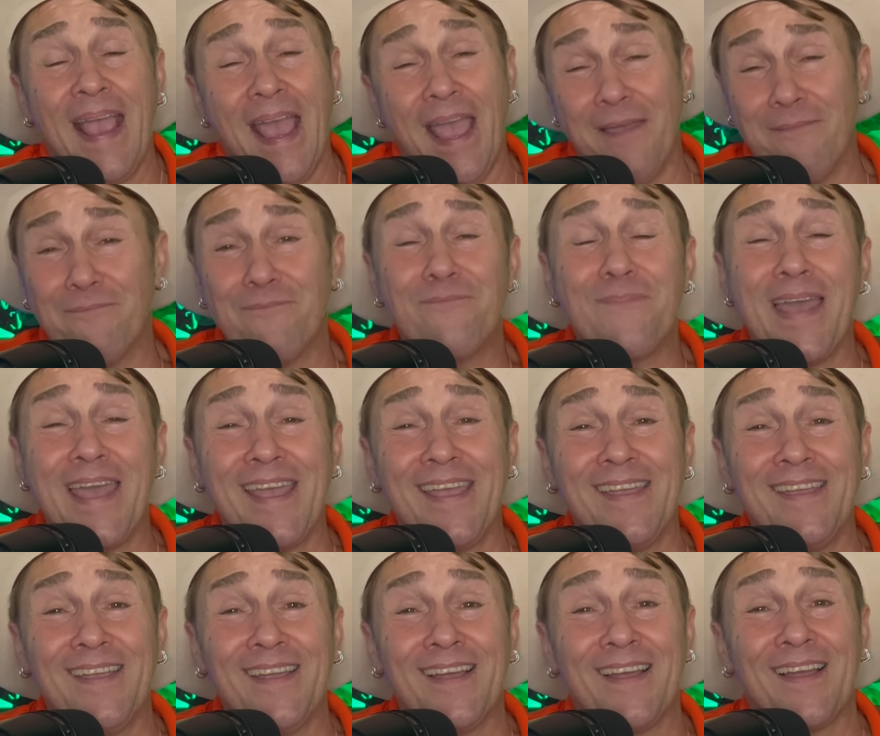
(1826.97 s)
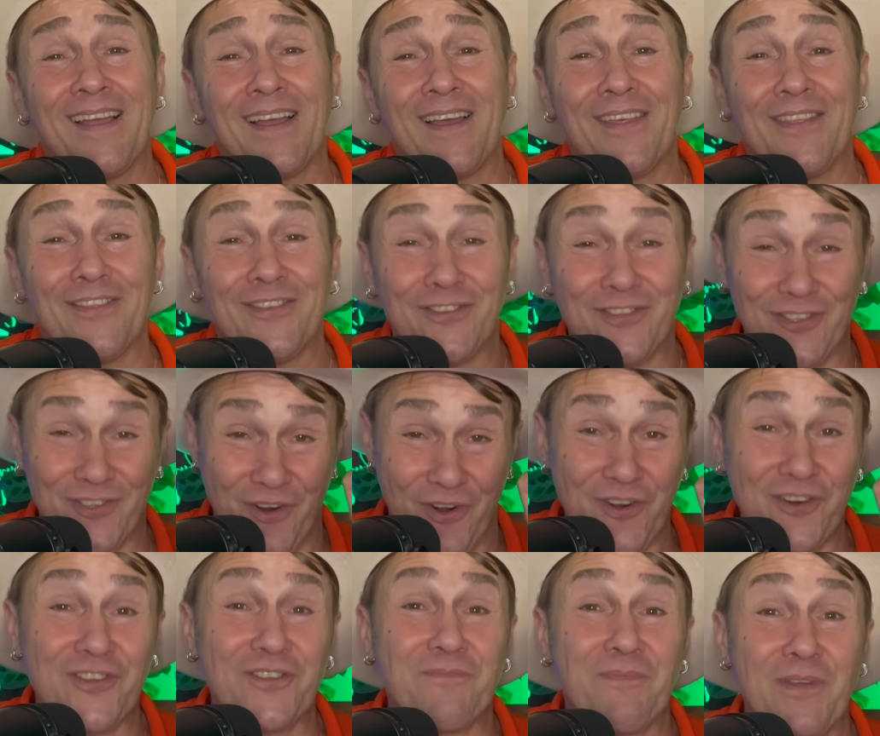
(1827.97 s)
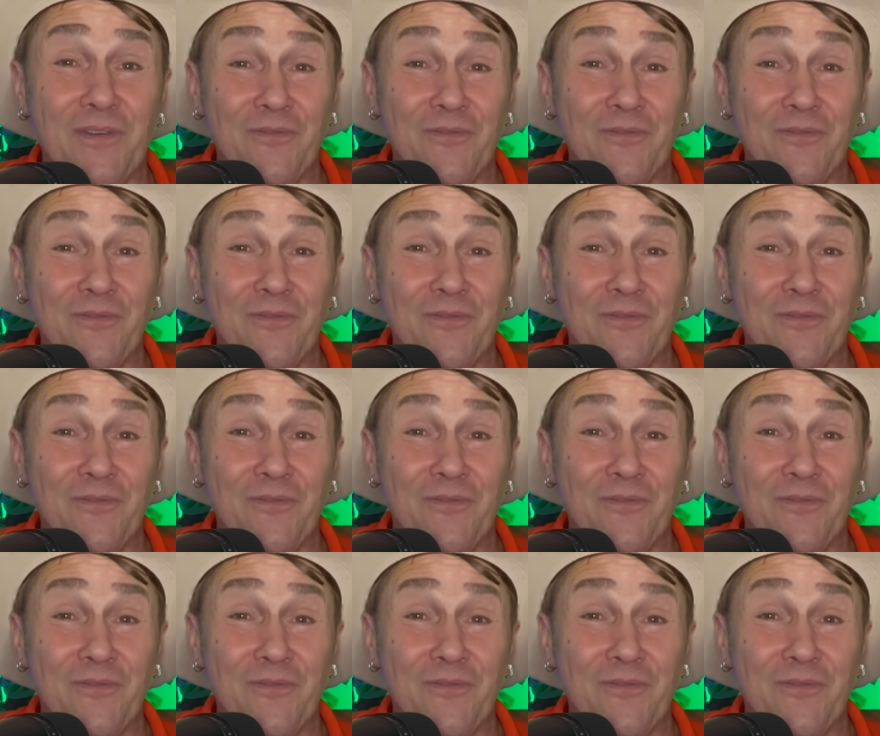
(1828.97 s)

And may the stars be